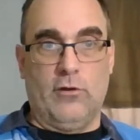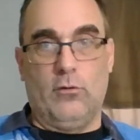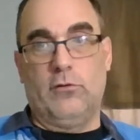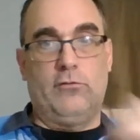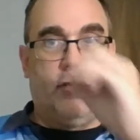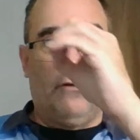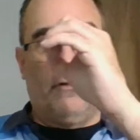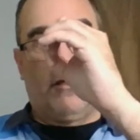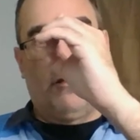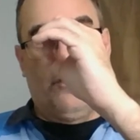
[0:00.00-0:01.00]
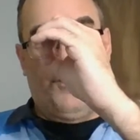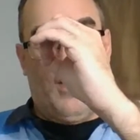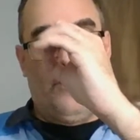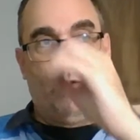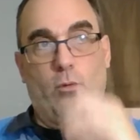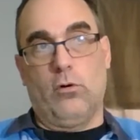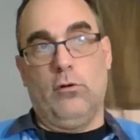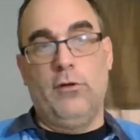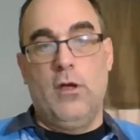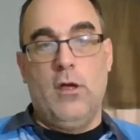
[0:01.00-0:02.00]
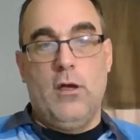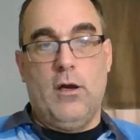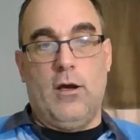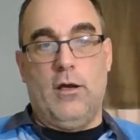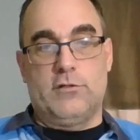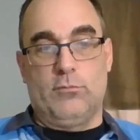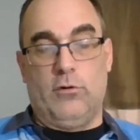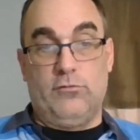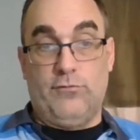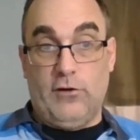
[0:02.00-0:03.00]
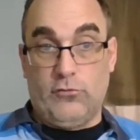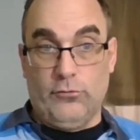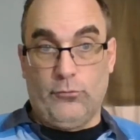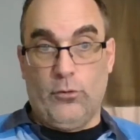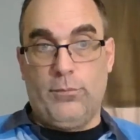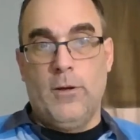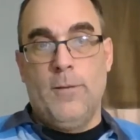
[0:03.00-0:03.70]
they only see out of like a little dot in the world, uh, someone has facial droop,